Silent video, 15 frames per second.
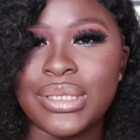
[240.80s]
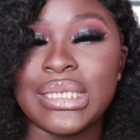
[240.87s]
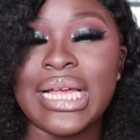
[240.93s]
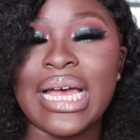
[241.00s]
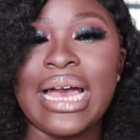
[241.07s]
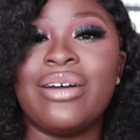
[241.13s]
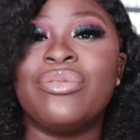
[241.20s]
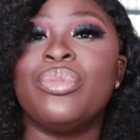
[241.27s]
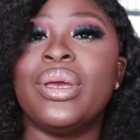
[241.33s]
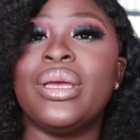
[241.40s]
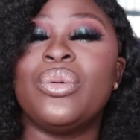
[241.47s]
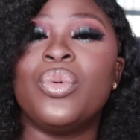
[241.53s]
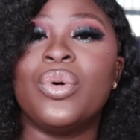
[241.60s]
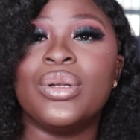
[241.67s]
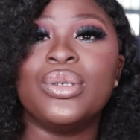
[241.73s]
see that I have
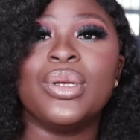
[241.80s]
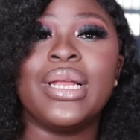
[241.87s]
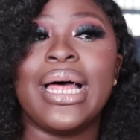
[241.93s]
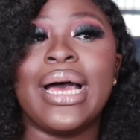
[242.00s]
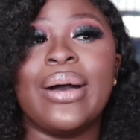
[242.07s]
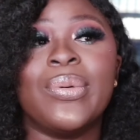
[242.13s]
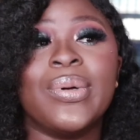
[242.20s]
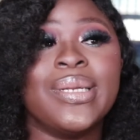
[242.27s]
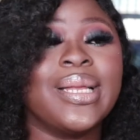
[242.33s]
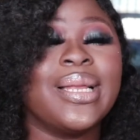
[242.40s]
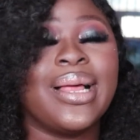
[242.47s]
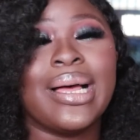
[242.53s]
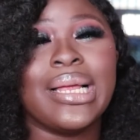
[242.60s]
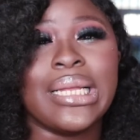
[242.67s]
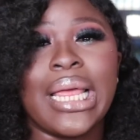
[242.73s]
made one dollar, one dollar,